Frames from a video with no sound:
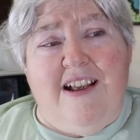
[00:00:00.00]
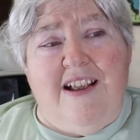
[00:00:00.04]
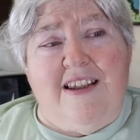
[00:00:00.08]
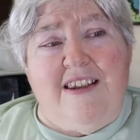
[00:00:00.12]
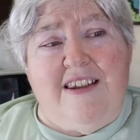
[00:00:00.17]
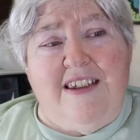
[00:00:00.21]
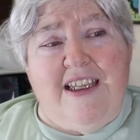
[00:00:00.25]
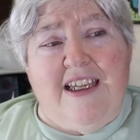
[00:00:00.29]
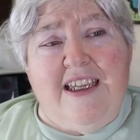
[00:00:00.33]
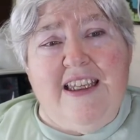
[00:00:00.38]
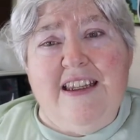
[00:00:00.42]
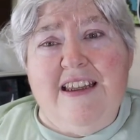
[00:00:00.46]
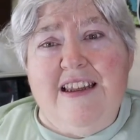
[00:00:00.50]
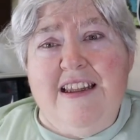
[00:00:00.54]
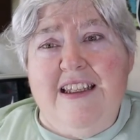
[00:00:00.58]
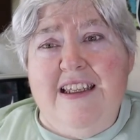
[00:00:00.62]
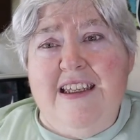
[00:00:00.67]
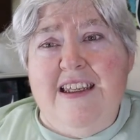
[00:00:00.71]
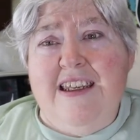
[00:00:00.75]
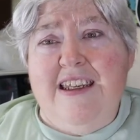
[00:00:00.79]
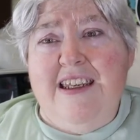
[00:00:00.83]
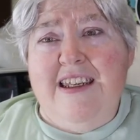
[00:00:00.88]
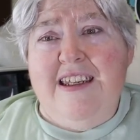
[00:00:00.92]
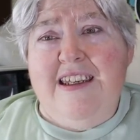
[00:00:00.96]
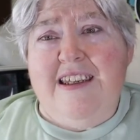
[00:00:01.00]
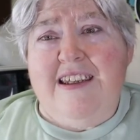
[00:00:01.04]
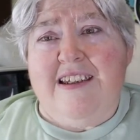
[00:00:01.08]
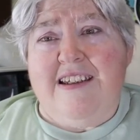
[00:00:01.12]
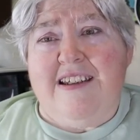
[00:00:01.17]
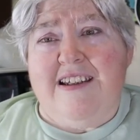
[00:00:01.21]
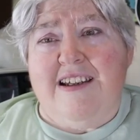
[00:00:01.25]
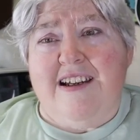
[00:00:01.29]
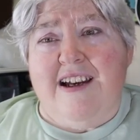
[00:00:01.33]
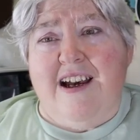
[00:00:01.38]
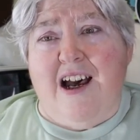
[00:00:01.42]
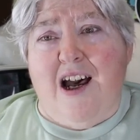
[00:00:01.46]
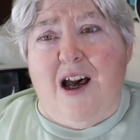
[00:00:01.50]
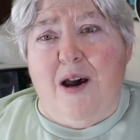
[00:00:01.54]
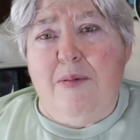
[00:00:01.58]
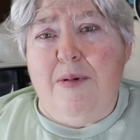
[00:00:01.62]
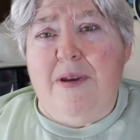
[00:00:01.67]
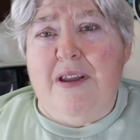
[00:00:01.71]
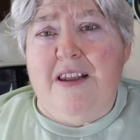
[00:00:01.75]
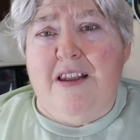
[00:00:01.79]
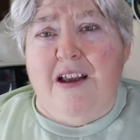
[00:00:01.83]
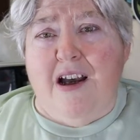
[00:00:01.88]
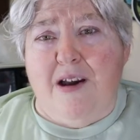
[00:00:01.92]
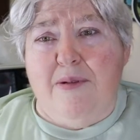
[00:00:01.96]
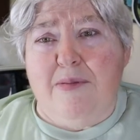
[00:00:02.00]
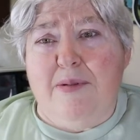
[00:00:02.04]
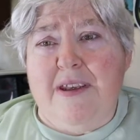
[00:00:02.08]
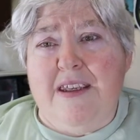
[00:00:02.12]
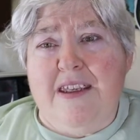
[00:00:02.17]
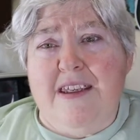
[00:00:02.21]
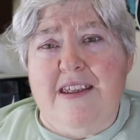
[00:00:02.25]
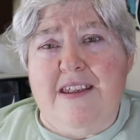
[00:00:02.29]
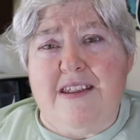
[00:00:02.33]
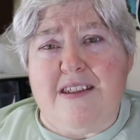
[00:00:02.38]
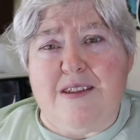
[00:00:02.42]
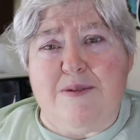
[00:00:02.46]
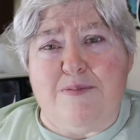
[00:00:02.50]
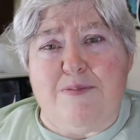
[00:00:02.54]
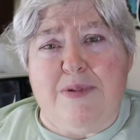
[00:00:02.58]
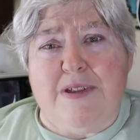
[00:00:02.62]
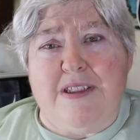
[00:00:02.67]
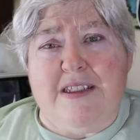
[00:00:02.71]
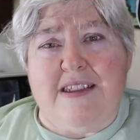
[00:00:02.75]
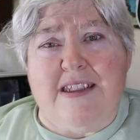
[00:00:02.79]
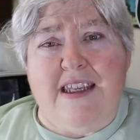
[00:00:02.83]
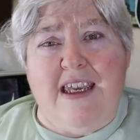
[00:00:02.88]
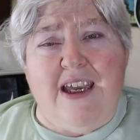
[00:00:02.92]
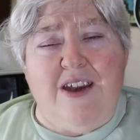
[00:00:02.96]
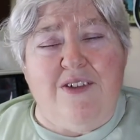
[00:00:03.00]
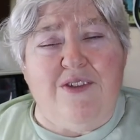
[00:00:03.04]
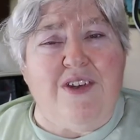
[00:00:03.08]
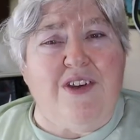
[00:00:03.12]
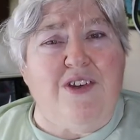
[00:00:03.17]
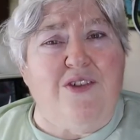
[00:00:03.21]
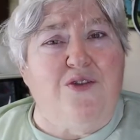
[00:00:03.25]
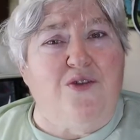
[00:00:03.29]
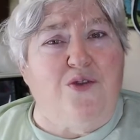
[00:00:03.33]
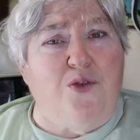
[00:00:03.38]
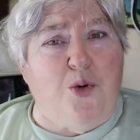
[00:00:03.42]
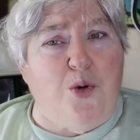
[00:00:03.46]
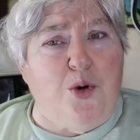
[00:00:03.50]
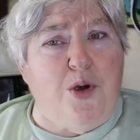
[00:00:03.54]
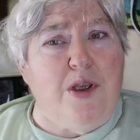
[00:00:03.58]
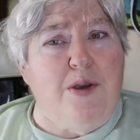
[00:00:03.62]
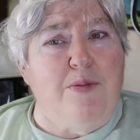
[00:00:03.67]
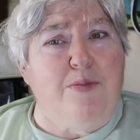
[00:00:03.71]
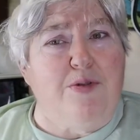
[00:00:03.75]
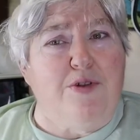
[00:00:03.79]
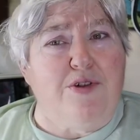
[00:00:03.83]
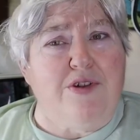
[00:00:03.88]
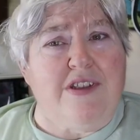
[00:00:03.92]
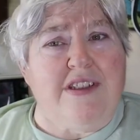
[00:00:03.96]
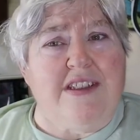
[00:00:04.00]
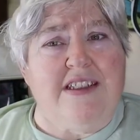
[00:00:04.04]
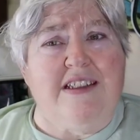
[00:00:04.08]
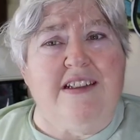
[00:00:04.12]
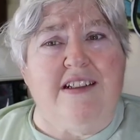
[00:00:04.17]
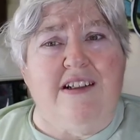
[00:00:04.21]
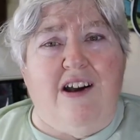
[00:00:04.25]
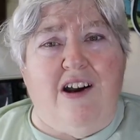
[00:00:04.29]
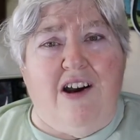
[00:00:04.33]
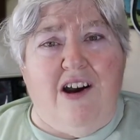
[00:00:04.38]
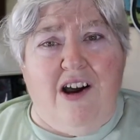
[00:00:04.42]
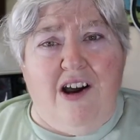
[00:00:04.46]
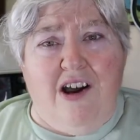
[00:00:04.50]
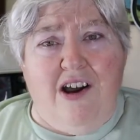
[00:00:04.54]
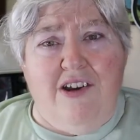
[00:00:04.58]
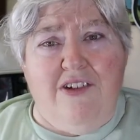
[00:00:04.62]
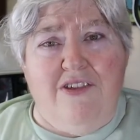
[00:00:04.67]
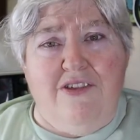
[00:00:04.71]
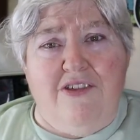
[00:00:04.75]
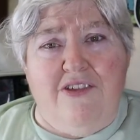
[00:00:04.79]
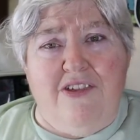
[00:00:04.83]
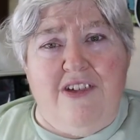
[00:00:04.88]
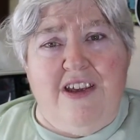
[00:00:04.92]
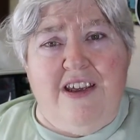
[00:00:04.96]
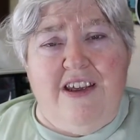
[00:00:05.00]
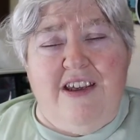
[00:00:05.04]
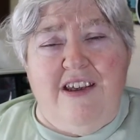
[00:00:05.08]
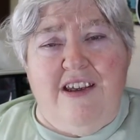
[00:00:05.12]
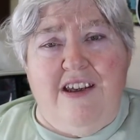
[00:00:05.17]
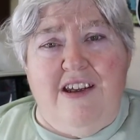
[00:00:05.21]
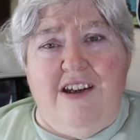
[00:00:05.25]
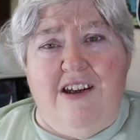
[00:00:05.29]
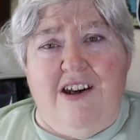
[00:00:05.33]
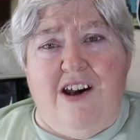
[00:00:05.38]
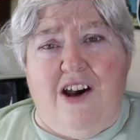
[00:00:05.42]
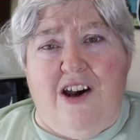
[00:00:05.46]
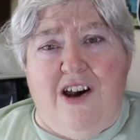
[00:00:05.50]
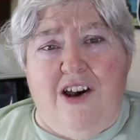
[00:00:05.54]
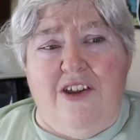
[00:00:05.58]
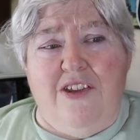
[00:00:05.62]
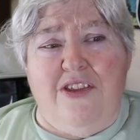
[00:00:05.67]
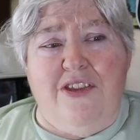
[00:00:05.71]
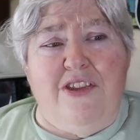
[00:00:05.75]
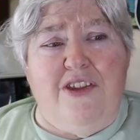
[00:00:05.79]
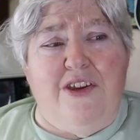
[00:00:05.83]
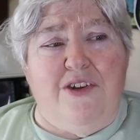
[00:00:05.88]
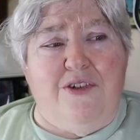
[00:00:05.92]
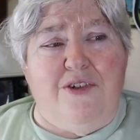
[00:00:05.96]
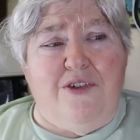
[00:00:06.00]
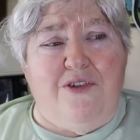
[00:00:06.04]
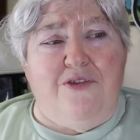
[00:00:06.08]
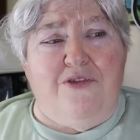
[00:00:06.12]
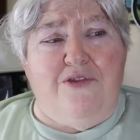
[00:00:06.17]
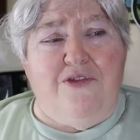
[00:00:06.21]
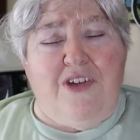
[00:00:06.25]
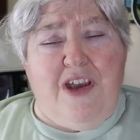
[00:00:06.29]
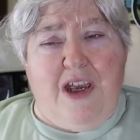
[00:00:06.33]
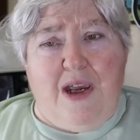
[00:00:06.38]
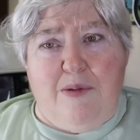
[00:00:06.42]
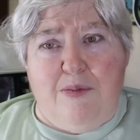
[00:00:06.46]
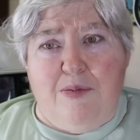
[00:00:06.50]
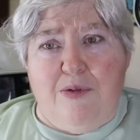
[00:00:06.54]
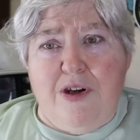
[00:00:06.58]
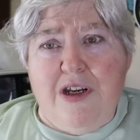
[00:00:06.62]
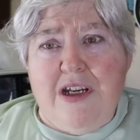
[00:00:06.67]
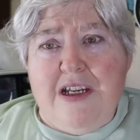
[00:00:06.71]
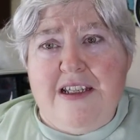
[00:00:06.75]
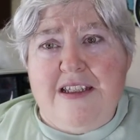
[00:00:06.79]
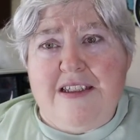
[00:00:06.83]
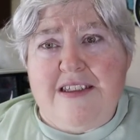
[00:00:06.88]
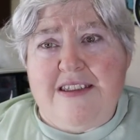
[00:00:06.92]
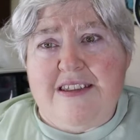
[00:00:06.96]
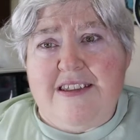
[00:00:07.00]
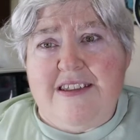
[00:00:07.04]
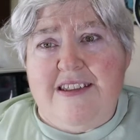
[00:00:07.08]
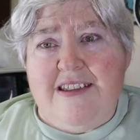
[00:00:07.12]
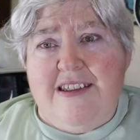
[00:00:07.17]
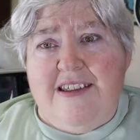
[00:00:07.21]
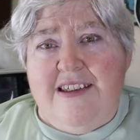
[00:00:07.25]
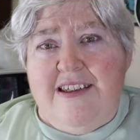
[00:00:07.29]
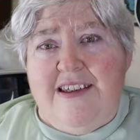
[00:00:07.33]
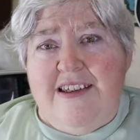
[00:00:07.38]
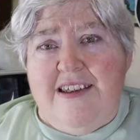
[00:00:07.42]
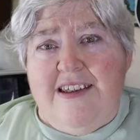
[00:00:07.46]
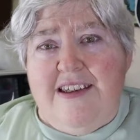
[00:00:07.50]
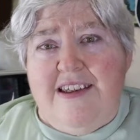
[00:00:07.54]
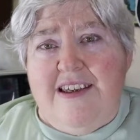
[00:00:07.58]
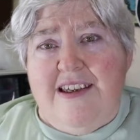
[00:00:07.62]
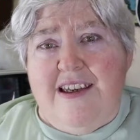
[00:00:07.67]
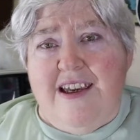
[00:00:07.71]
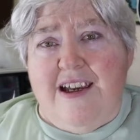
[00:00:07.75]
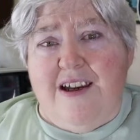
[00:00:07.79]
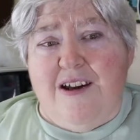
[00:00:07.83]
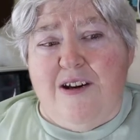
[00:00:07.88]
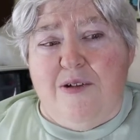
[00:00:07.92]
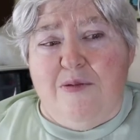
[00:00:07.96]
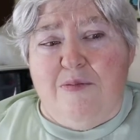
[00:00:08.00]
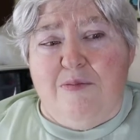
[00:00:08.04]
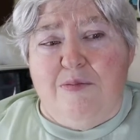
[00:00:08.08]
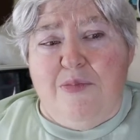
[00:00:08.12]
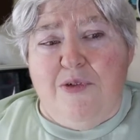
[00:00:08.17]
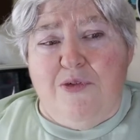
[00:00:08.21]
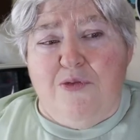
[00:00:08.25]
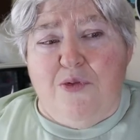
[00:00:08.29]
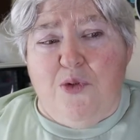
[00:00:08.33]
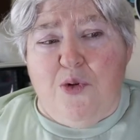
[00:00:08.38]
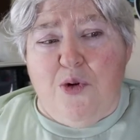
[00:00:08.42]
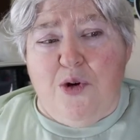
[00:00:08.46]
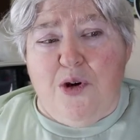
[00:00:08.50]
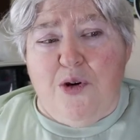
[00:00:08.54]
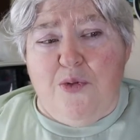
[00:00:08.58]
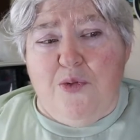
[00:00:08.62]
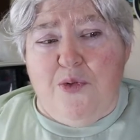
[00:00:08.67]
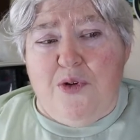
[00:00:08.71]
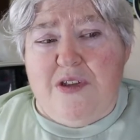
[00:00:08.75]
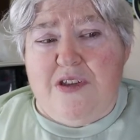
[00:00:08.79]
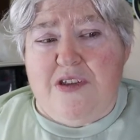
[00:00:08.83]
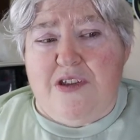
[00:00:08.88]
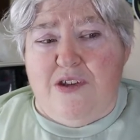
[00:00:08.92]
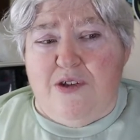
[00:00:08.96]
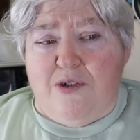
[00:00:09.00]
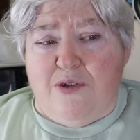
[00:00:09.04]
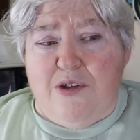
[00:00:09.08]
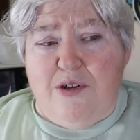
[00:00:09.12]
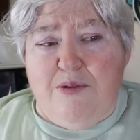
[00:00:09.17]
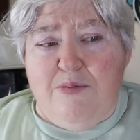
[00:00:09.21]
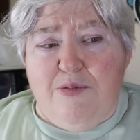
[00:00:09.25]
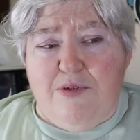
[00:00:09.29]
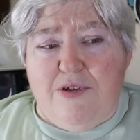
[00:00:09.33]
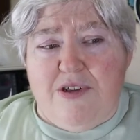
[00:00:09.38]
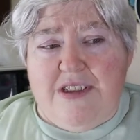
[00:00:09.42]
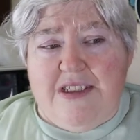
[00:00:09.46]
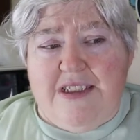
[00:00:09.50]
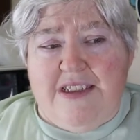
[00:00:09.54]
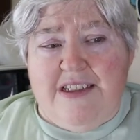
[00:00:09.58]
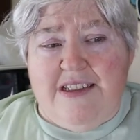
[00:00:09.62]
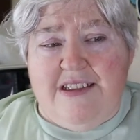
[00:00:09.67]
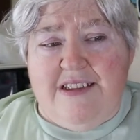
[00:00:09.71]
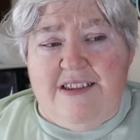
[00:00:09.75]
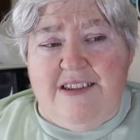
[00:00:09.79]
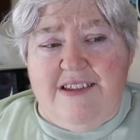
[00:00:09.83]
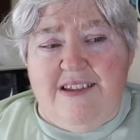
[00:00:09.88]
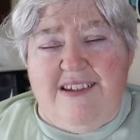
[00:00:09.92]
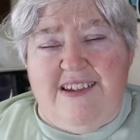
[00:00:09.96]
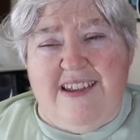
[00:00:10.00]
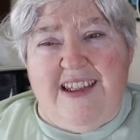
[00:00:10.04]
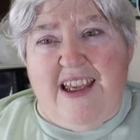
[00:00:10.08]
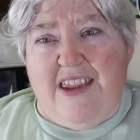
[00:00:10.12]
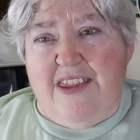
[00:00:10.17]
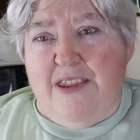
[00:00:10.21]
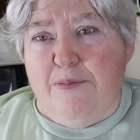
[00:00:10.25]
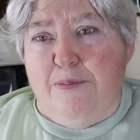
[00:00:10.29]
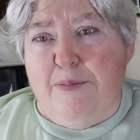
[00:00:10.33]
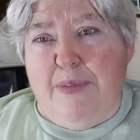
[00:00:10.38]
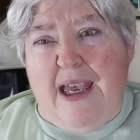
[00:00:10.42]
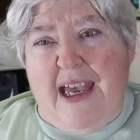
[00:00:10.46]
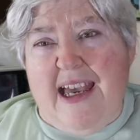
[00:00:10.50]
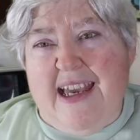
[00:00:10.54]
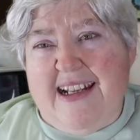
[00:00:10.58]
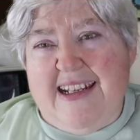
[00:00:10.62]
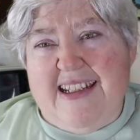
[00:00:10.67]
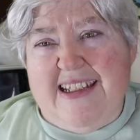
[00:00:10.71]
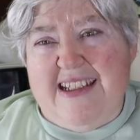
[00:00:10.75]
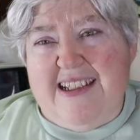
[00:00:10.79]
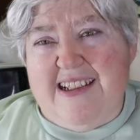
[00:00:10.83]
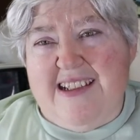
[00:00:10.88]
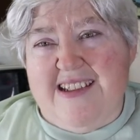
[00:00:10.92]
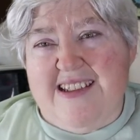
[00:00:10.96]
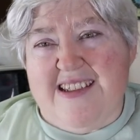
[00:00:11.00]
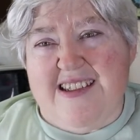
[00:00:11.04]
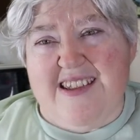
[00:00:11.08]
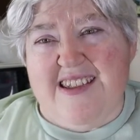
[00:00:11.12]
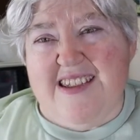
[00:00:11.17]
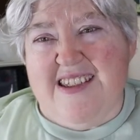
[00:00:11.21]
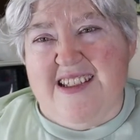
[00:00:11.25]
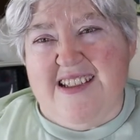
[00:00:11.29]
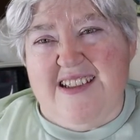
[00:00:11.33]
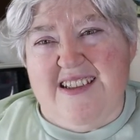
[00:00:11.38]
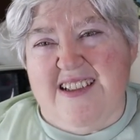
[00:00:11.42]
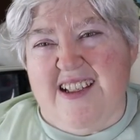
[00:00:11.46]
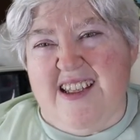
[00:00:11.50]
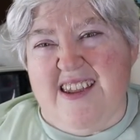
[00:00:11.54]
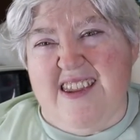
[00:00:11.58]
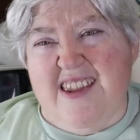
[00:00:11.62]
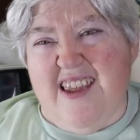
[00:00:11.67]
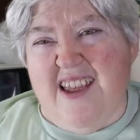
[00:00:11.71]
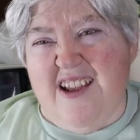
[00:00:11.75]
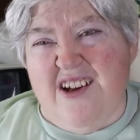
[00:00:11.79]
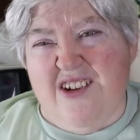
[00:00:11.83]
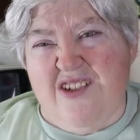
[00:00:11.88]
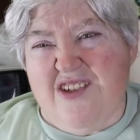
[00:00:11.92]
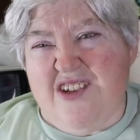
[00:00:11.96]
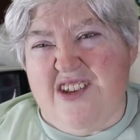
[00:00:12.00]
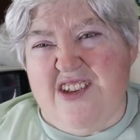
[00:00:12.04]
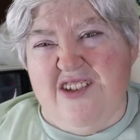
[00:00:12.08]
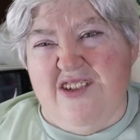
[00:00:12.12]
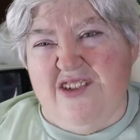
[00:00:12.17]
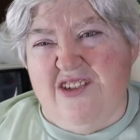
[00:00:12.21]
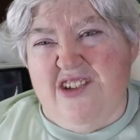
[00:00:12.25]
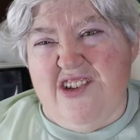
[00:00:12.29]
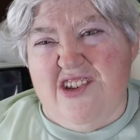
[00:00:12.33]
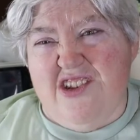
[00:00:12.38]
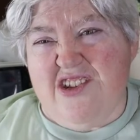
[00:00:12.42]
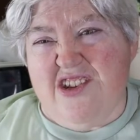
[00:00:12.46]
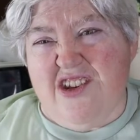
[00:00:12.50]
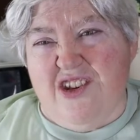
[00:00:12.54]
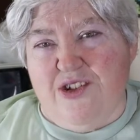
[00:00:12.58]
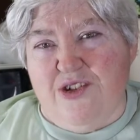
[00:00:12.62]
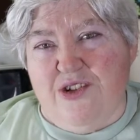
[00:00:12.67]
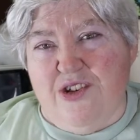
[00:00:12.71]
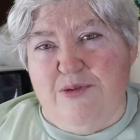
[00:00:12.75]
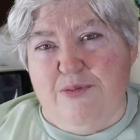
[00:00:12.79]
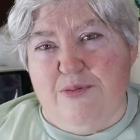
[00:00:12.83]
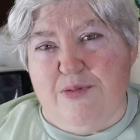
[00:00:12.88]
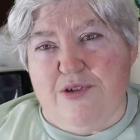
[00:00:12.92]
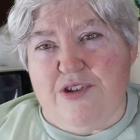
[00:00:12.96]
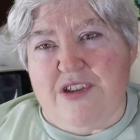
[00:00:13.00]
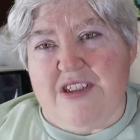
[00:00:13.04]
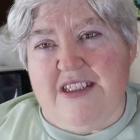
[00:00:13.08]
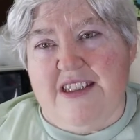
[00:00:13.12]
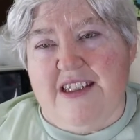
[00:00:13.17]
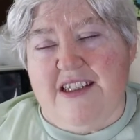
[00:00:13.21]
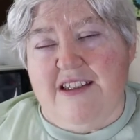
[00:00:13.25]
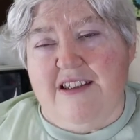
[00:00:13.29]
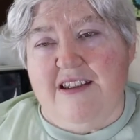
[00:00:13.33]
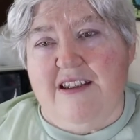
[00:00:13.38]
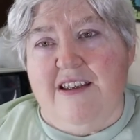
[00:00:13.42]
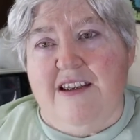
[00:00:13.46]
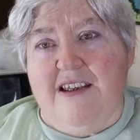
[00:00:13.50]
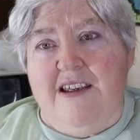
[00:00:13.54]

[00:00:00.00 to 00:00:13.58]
Lately, Hobby Lobby has been having 40% off on their fabrics. Um, before it was 30%, now the battings and things like that are still just 30%,